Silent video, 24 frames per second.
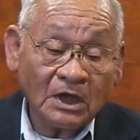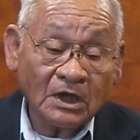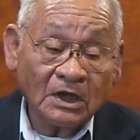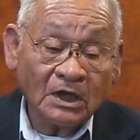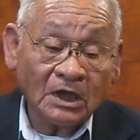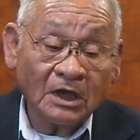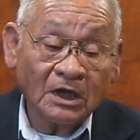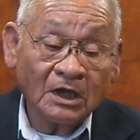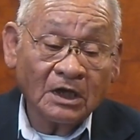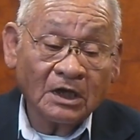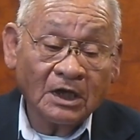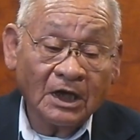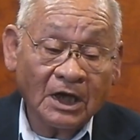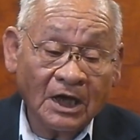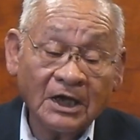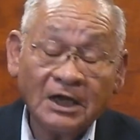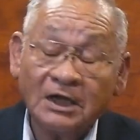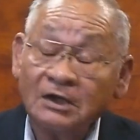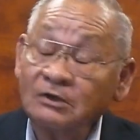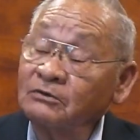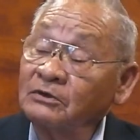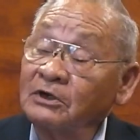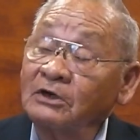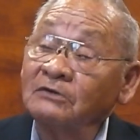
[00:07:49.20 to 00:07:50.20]
uh, I
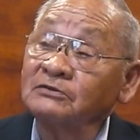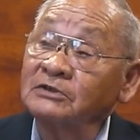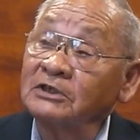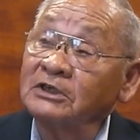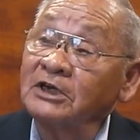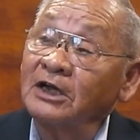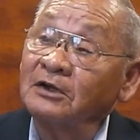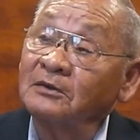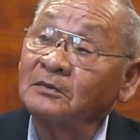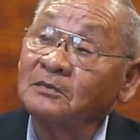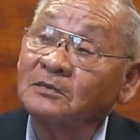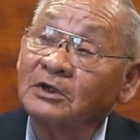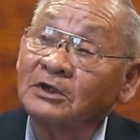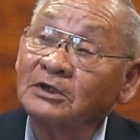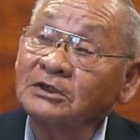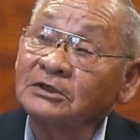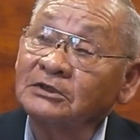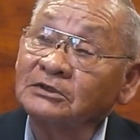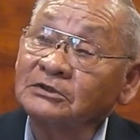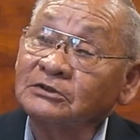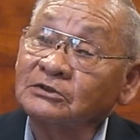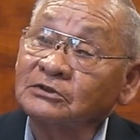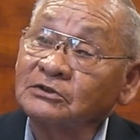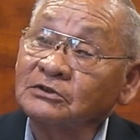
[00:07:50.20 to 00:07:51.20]
had a rough time.
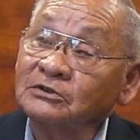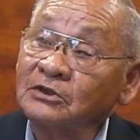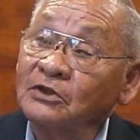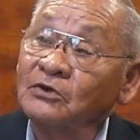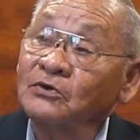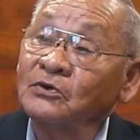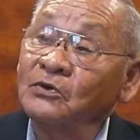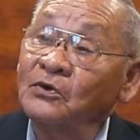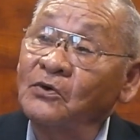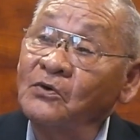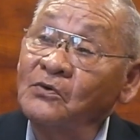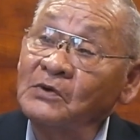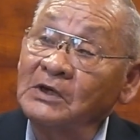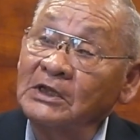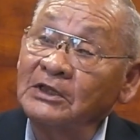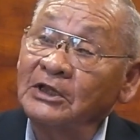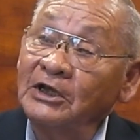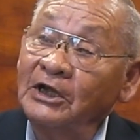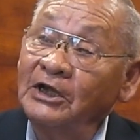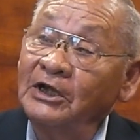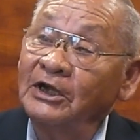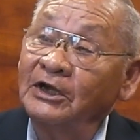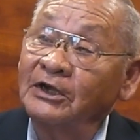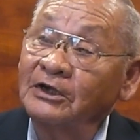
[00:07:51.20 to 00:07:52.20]
I was slow going
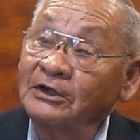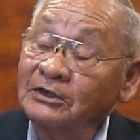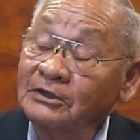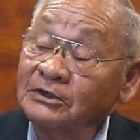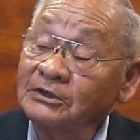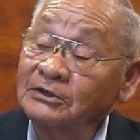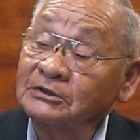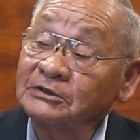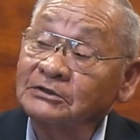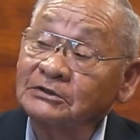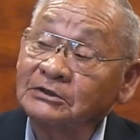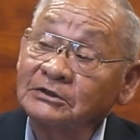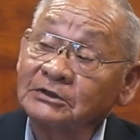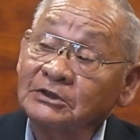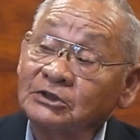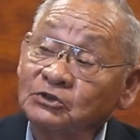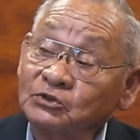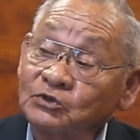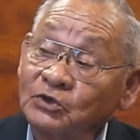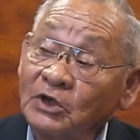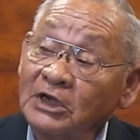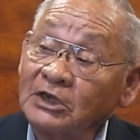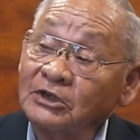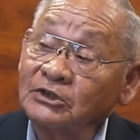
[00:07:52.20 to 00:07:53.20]
there because I uh,
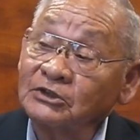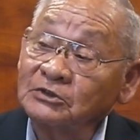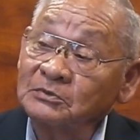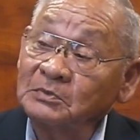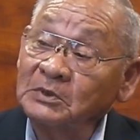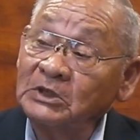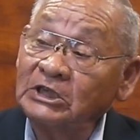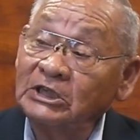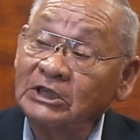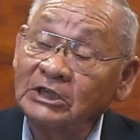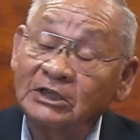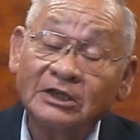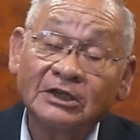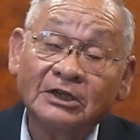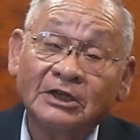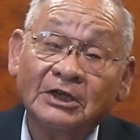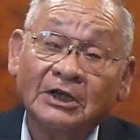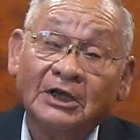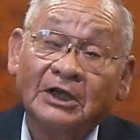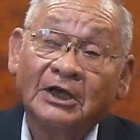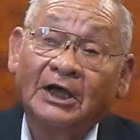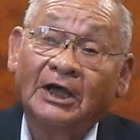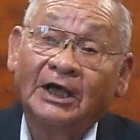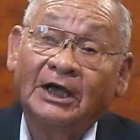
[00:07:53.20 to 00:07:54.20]
tried to speak,
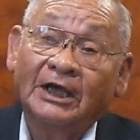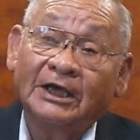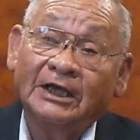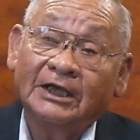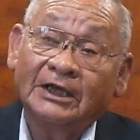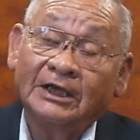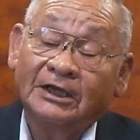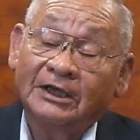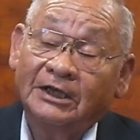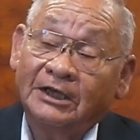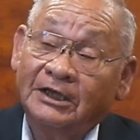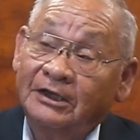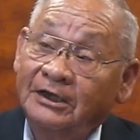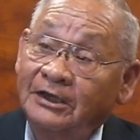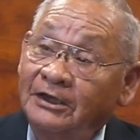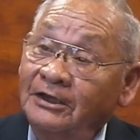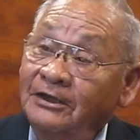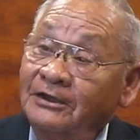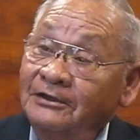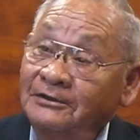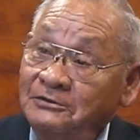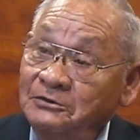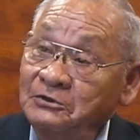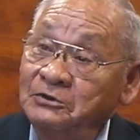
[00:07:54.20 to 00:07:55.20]
uh,
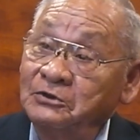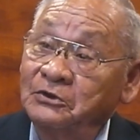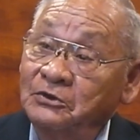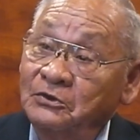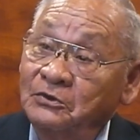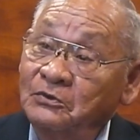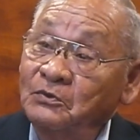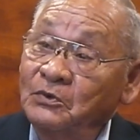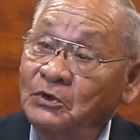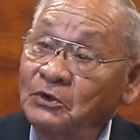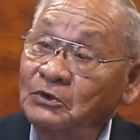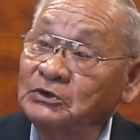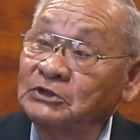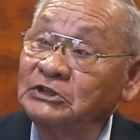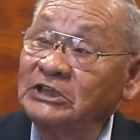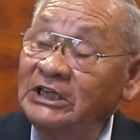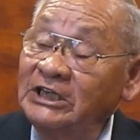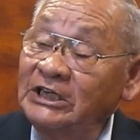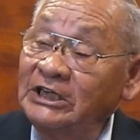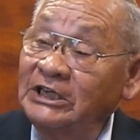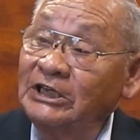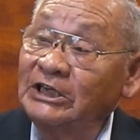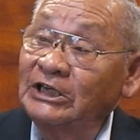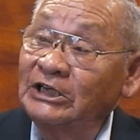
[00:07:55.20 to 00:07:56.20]
you know, words
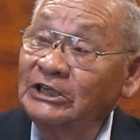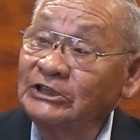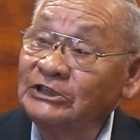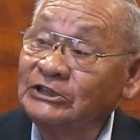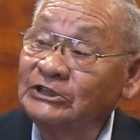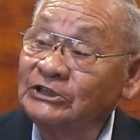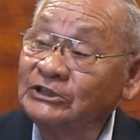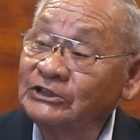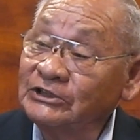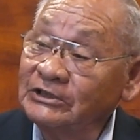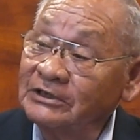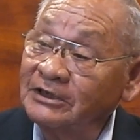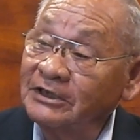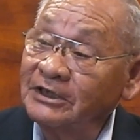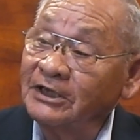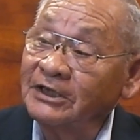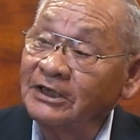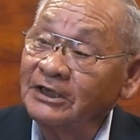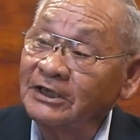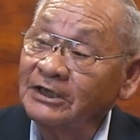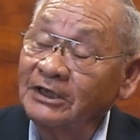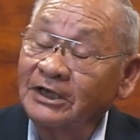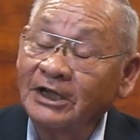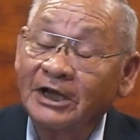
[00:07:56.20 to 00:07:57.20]
in English.
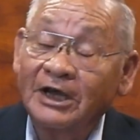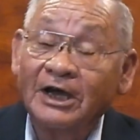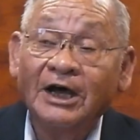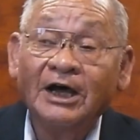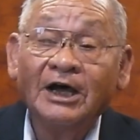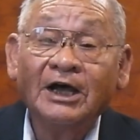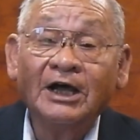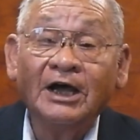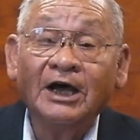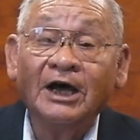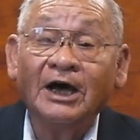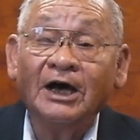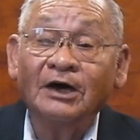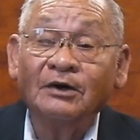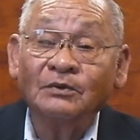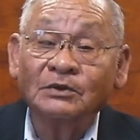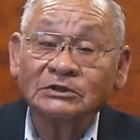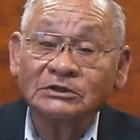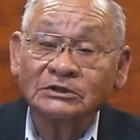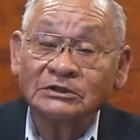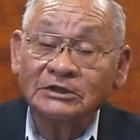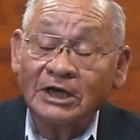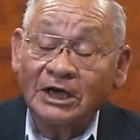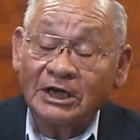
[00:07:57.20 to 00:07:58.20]
Uh, I
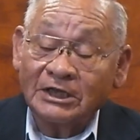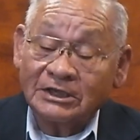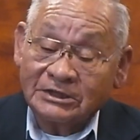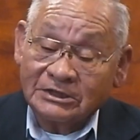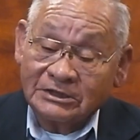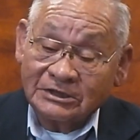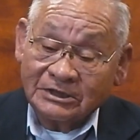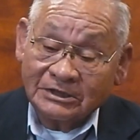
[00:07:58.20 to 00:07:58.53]
was not